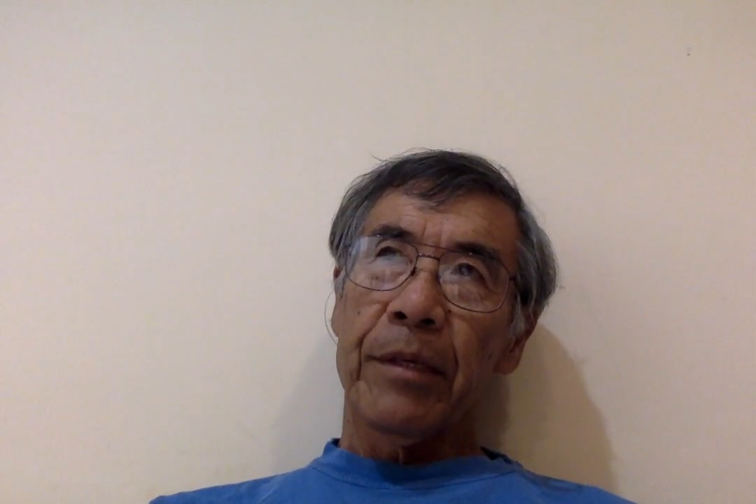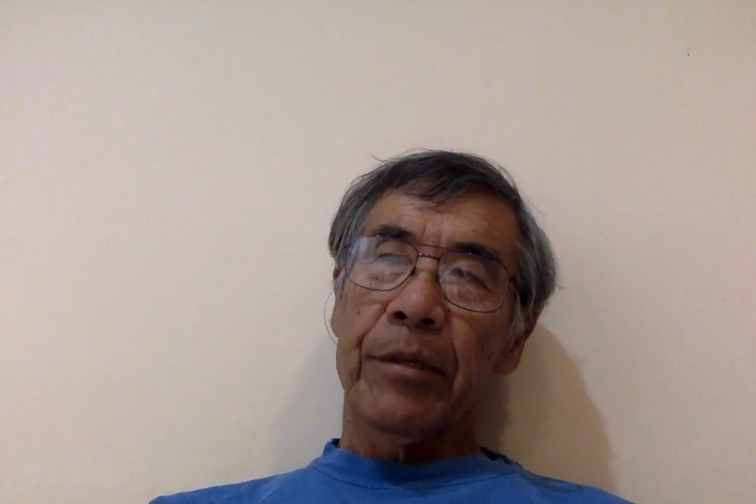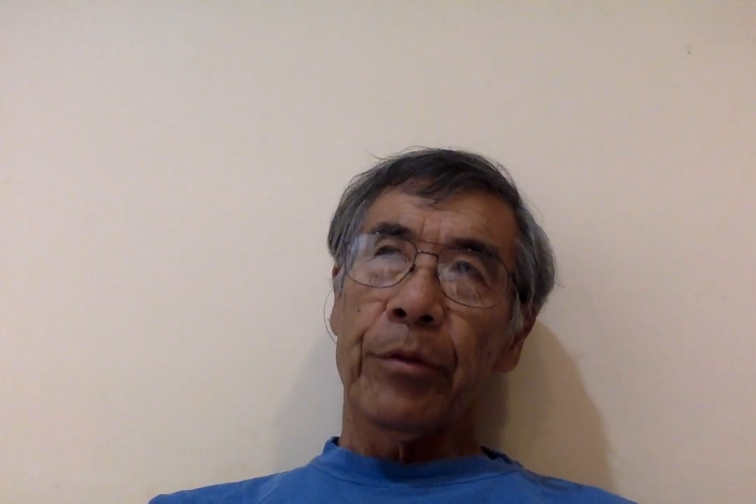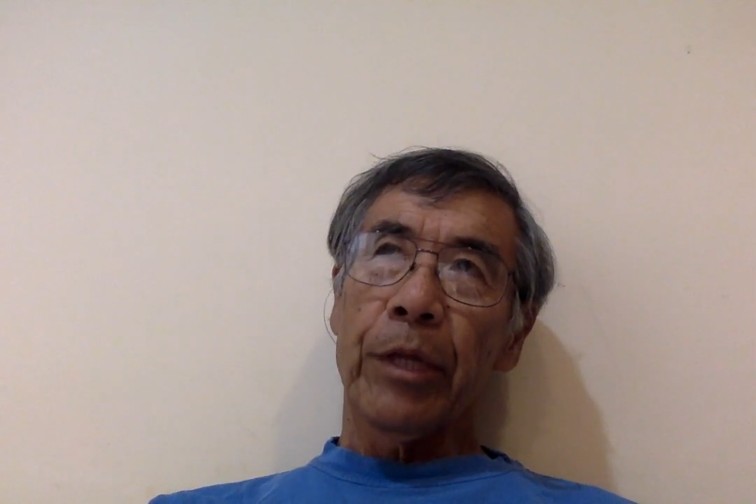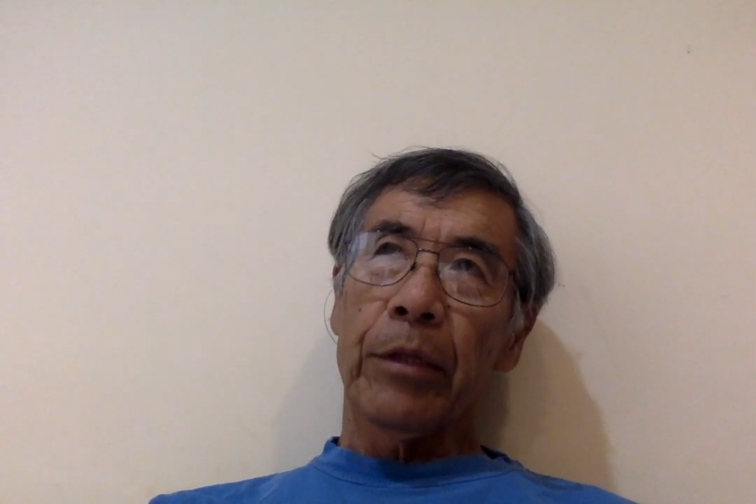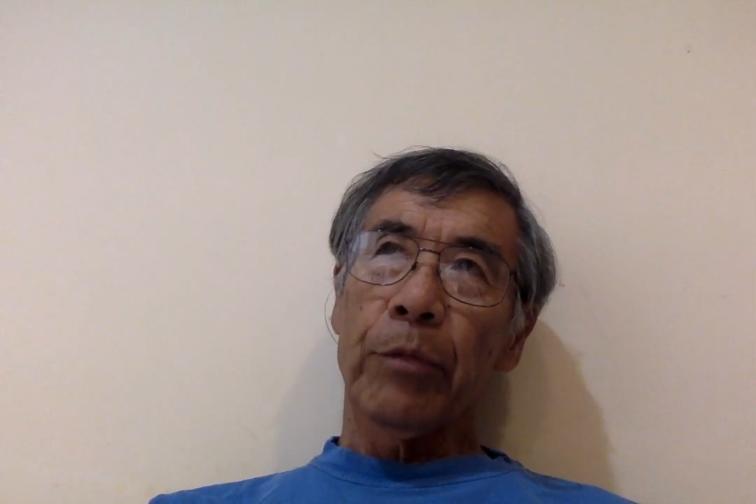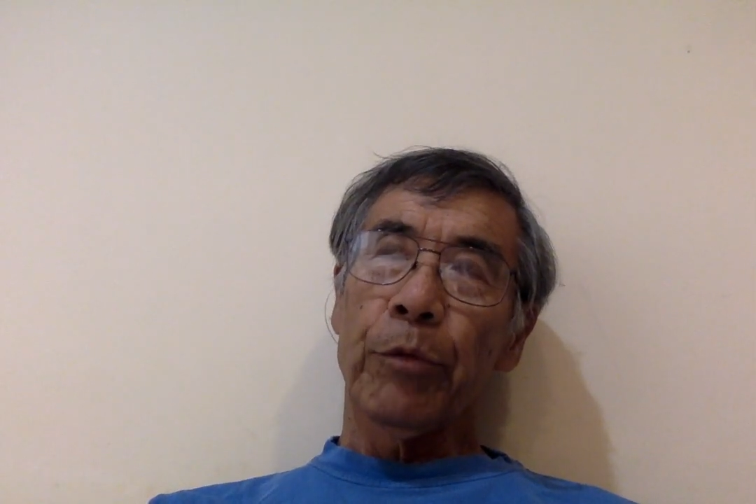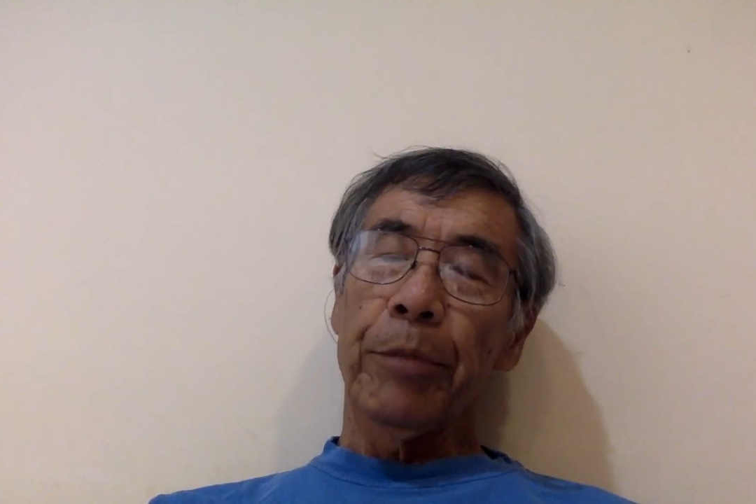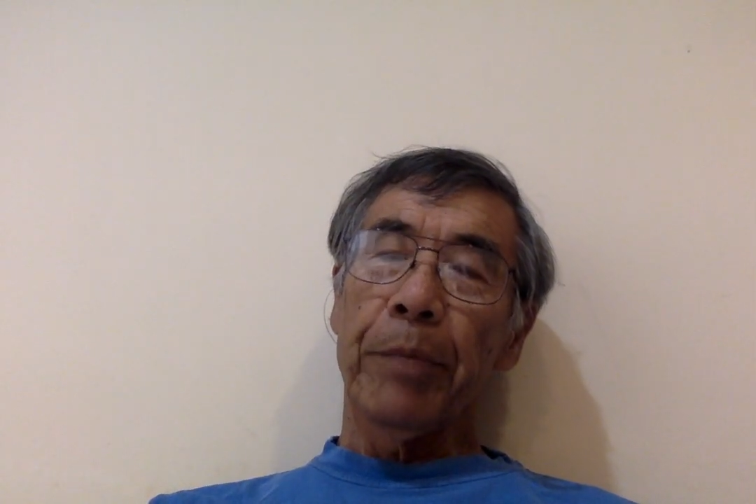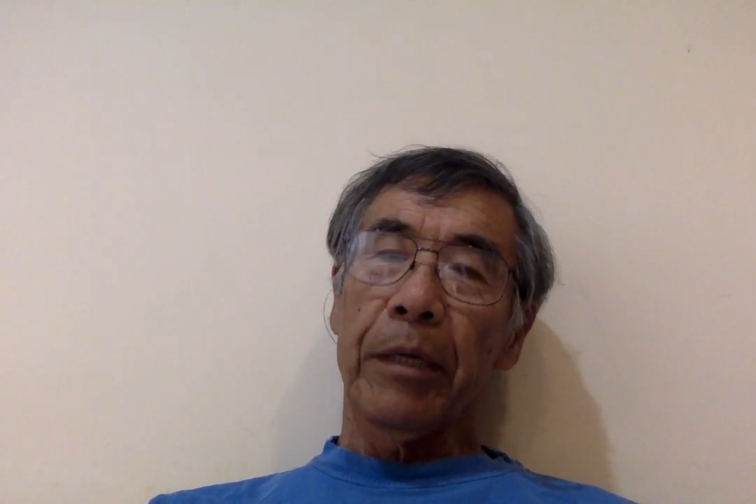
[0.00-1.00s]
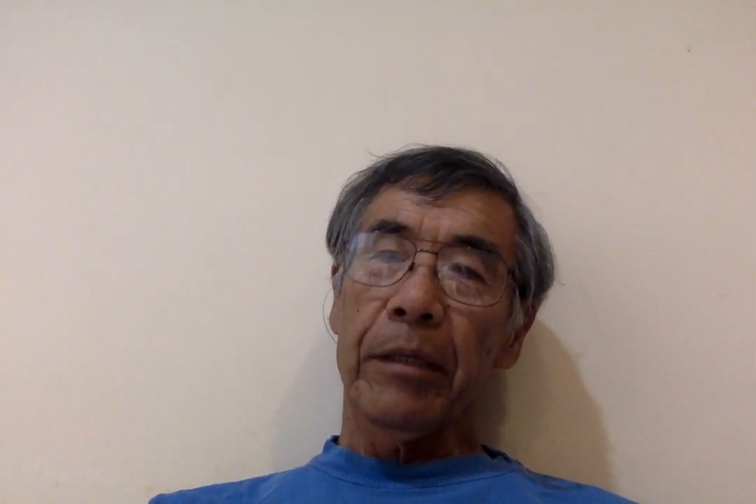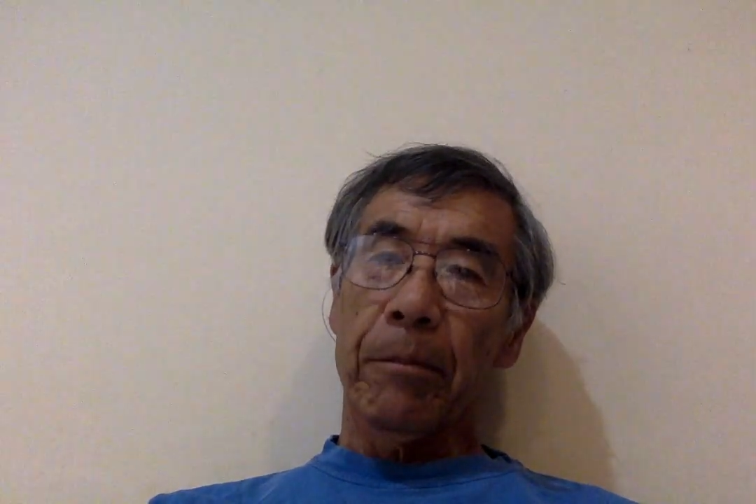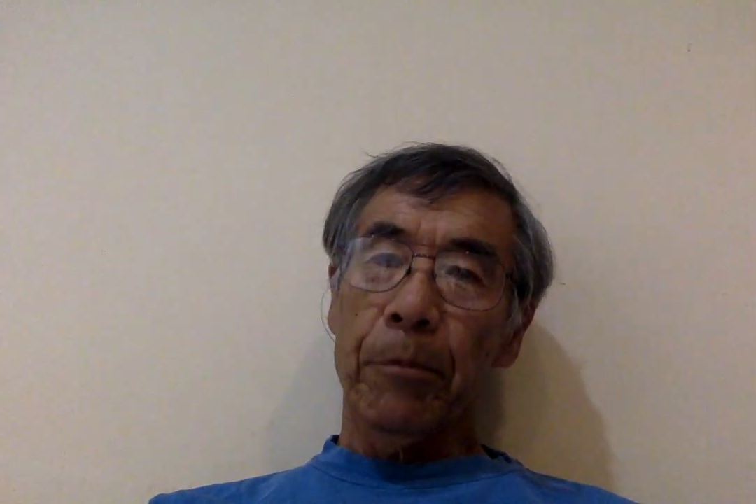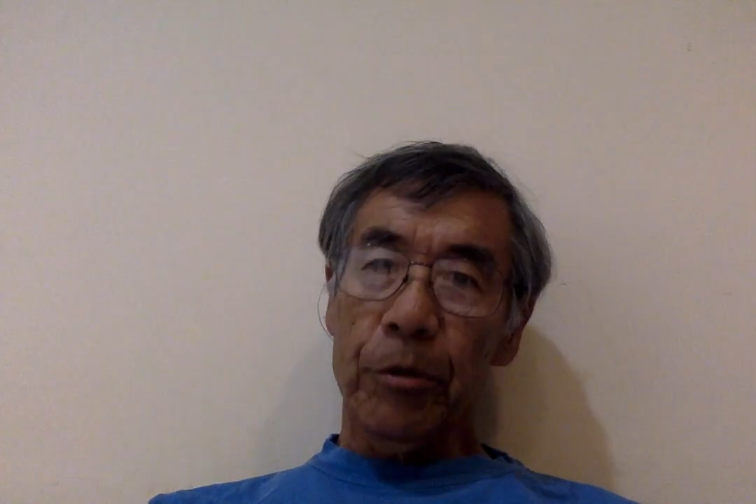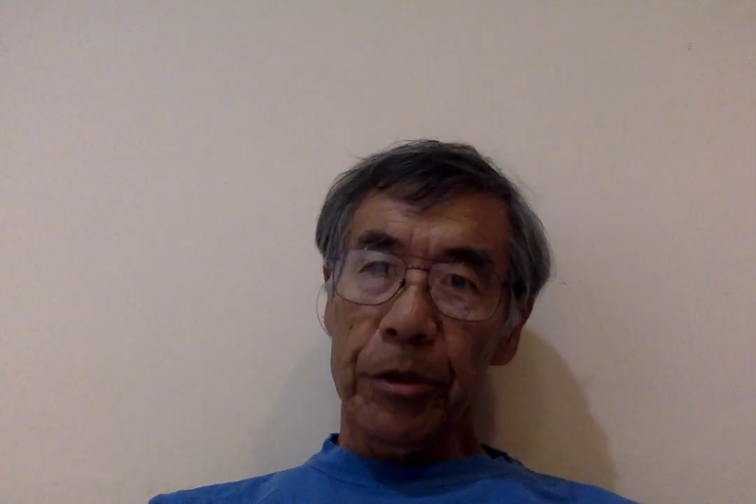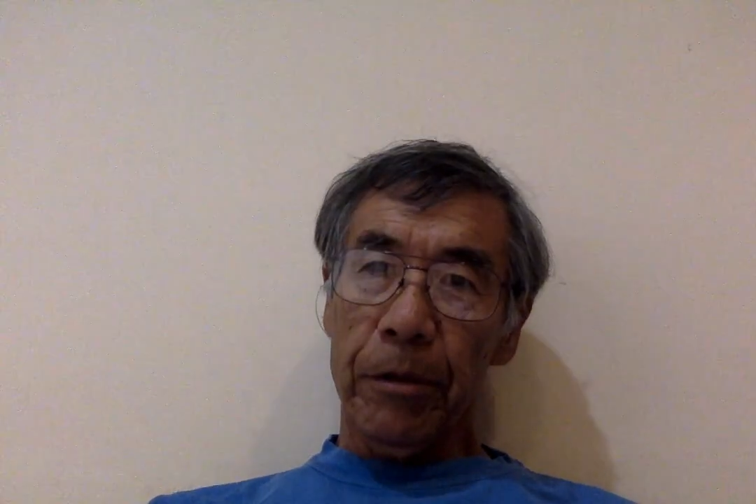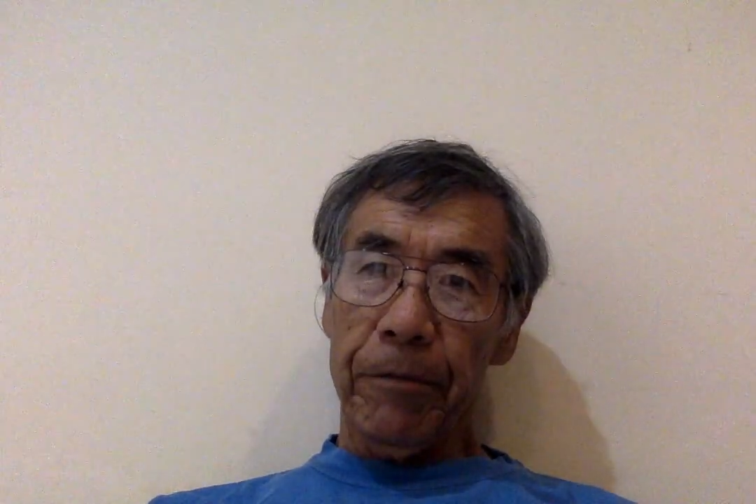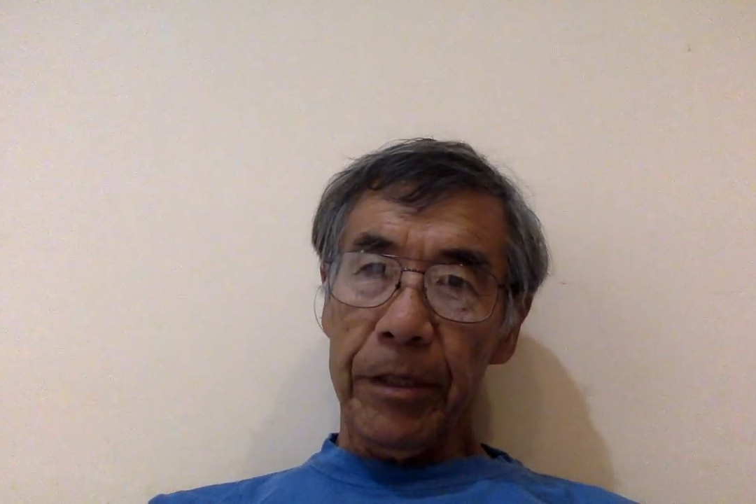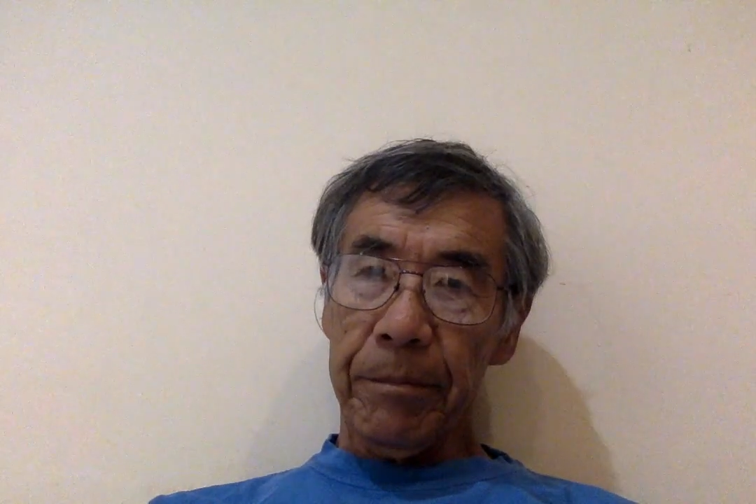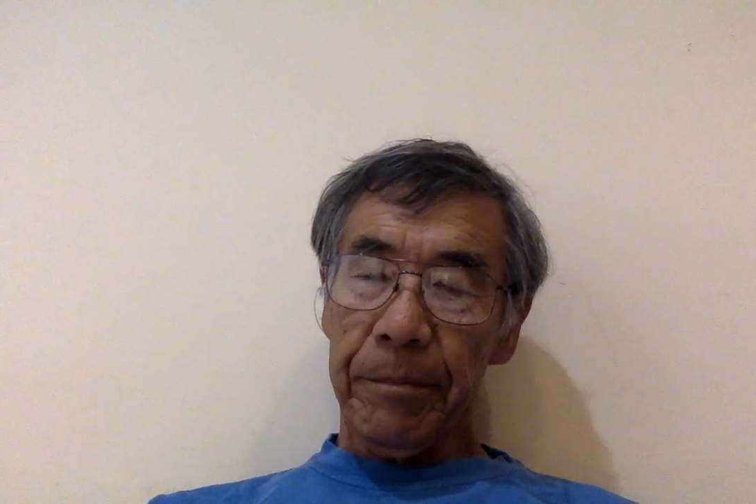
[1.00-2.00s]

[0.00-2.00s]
so that we make the most of it.